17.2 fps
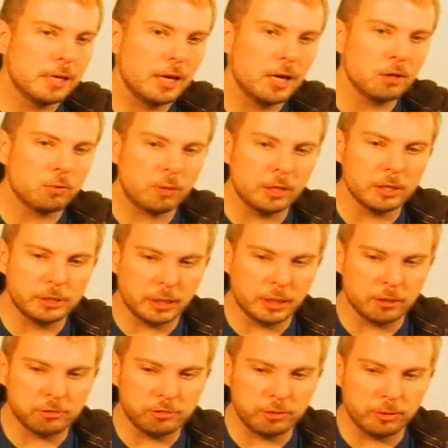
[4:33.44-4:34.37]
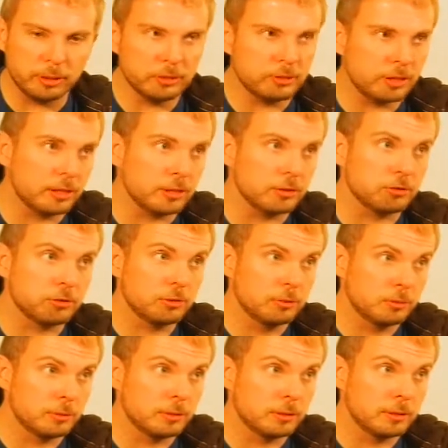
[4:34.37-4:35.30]
I don't want to tell stories out of
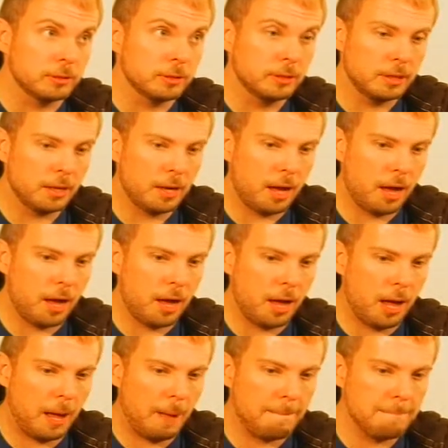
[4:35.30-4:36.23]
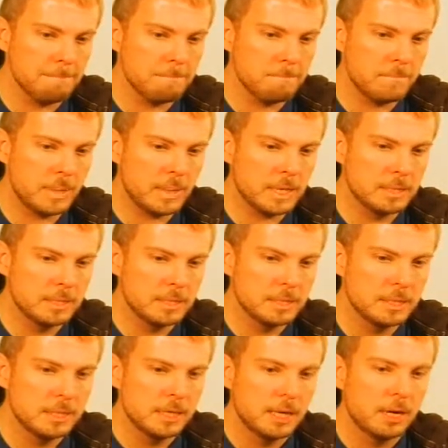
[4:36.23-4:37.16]
school. Mm-hmm. Um,
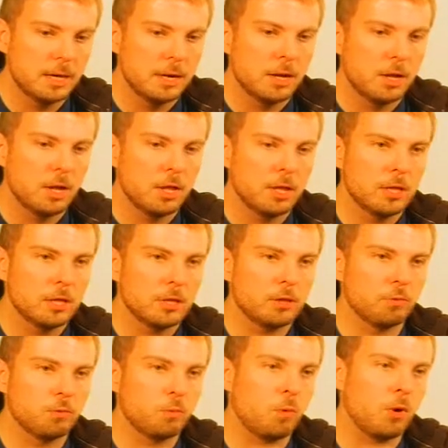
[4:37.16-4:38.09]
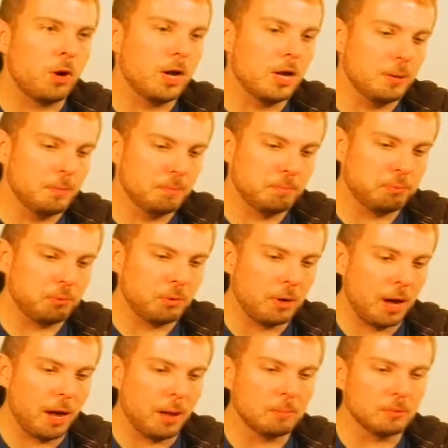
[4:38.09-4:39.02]
the one
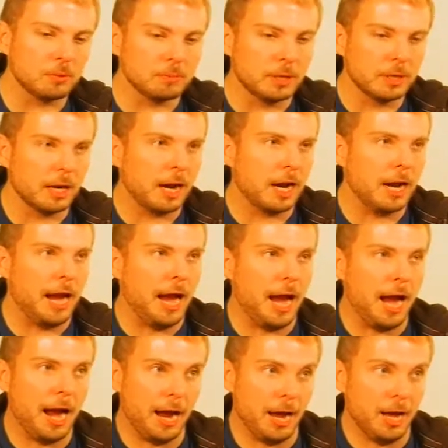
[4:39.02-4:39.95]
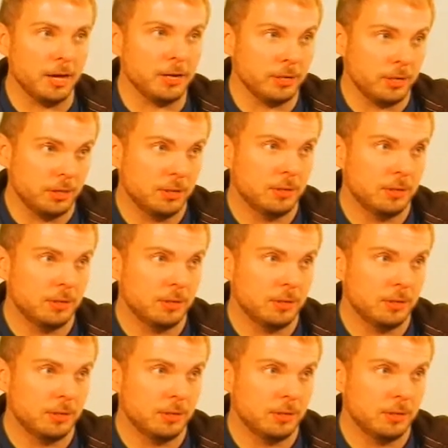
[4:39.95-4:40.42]
problem that I had